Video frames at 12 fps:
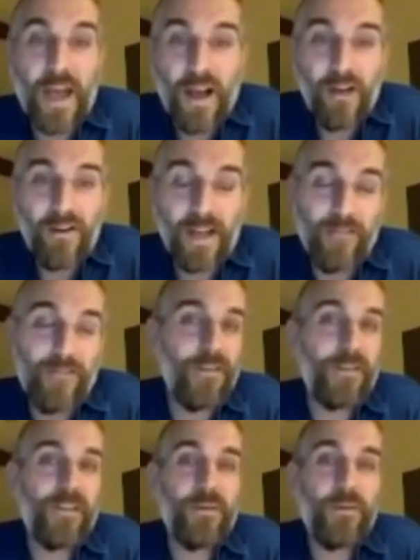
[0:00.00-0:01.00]
For now, I have
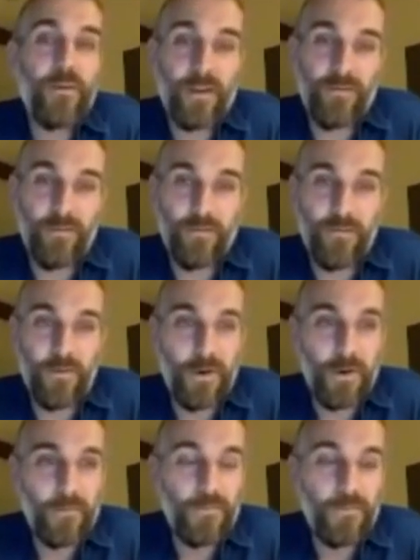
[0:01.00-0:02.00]
everything to be grateful
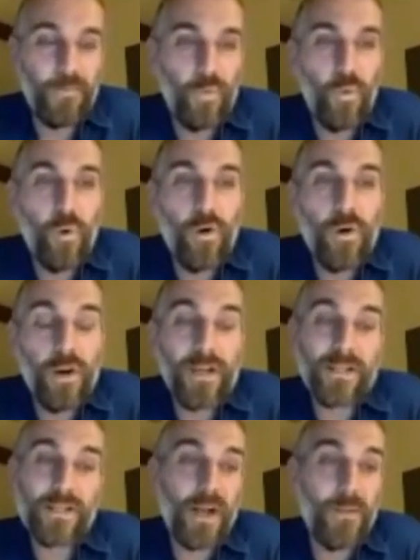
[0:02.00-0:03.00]
for War
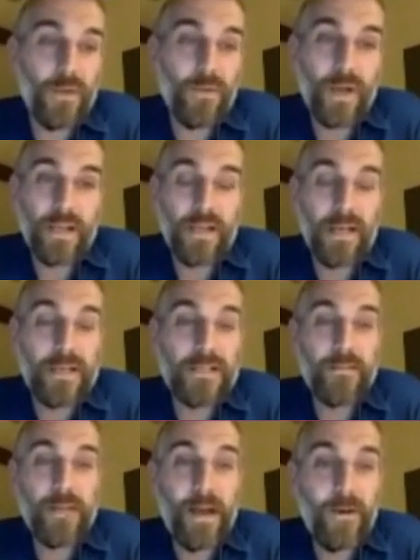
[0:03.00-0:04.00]
has taught me to recognize
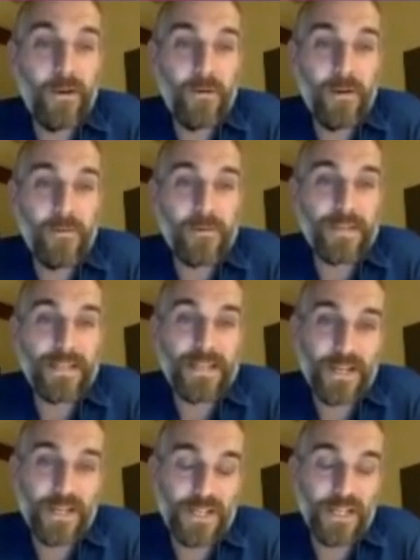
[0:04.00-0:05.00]
the power of
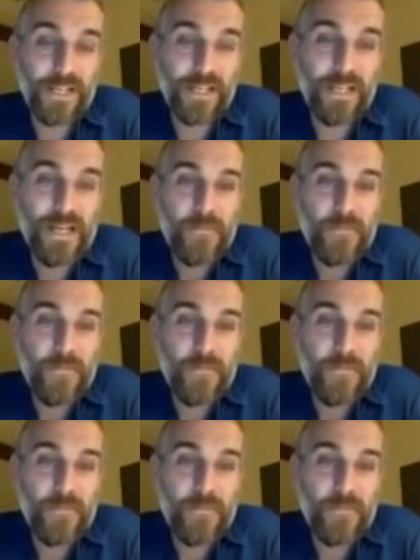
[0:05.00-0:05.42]
representation,